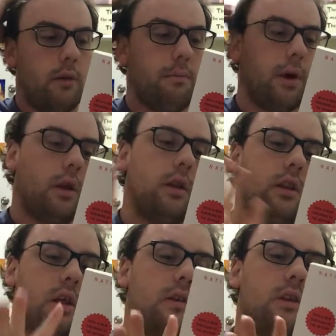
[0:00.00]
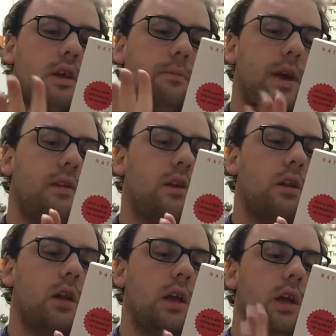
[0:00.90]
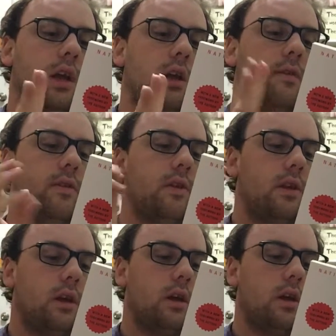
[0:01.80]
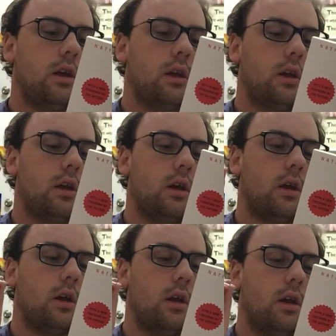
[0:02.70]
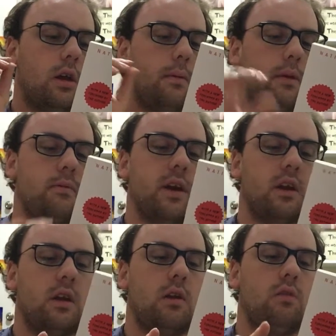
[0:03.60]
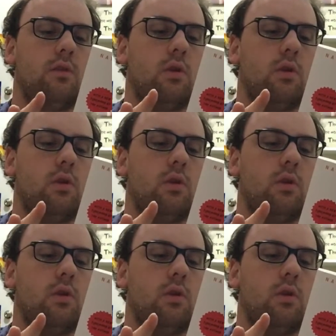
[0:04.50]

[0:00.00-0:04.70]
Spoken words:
But this is basically, it gives a perspective